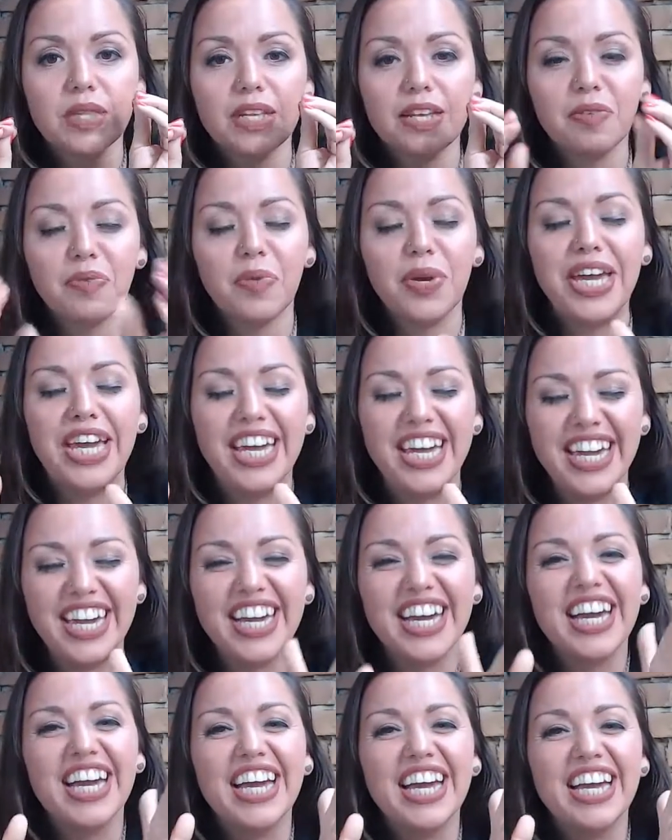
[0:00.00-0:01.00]

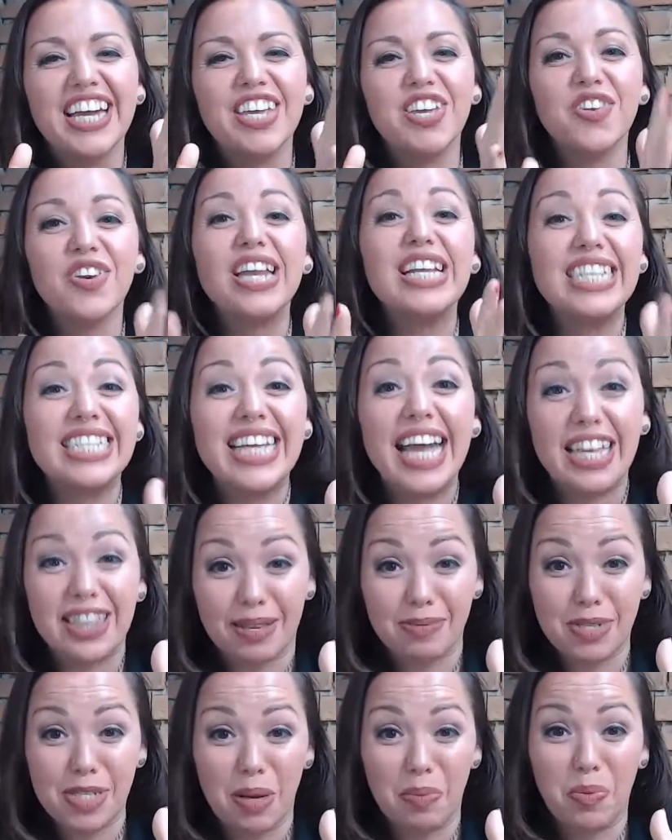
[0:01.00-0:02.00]
You need to take
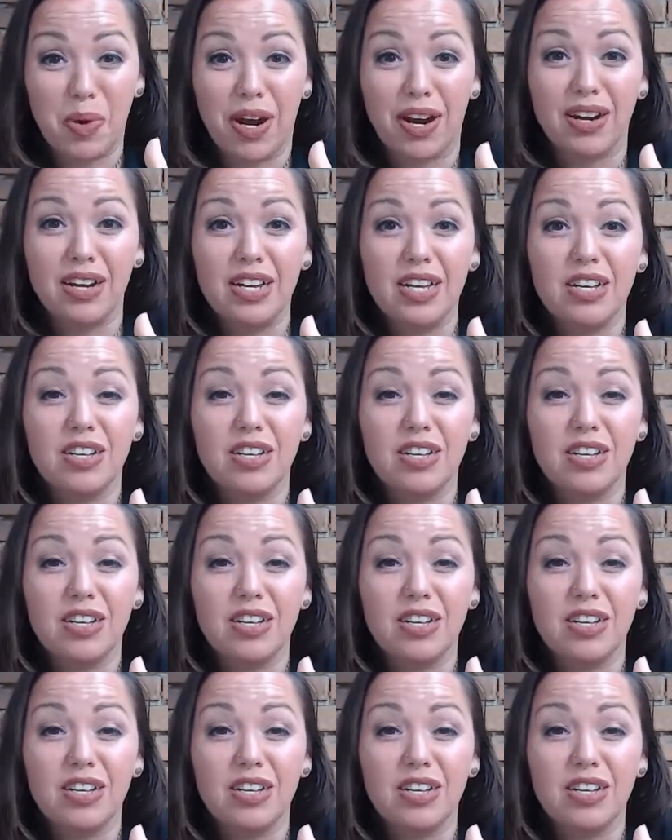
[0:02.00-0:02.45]
them somewhere.